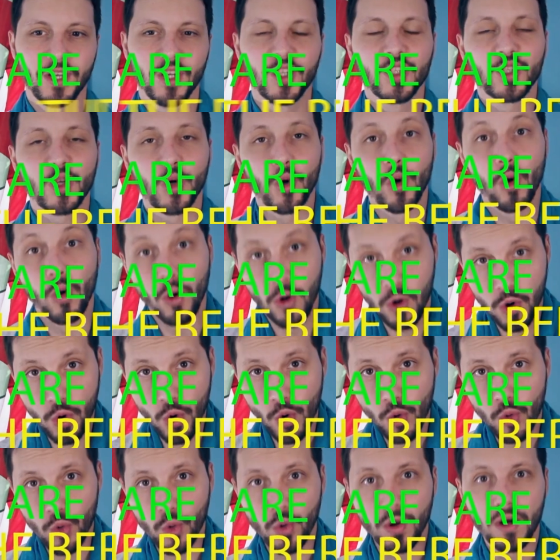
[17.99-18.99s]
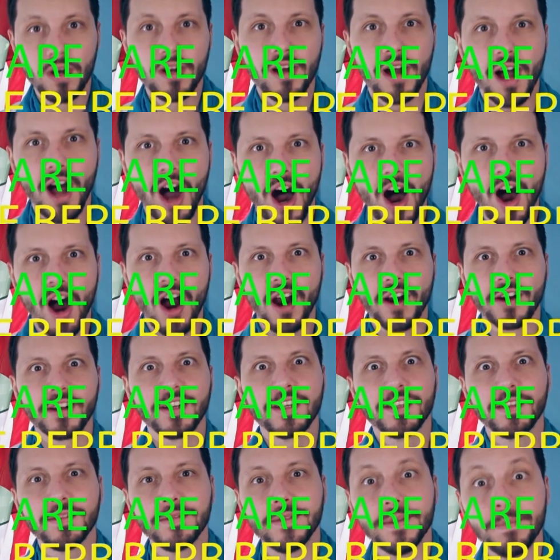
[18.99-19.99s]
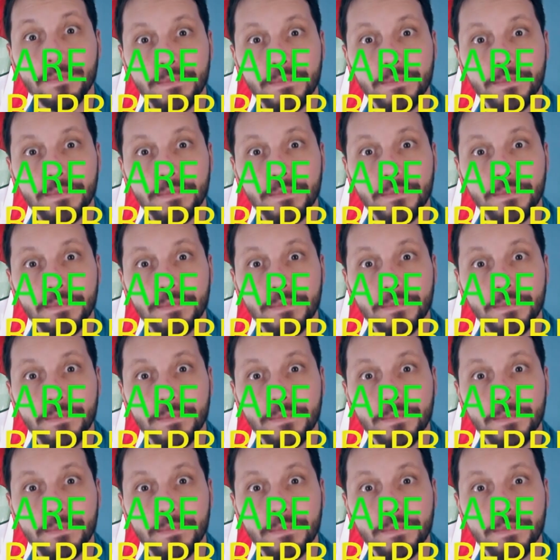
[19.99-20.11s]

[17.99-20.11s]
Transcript: So who are the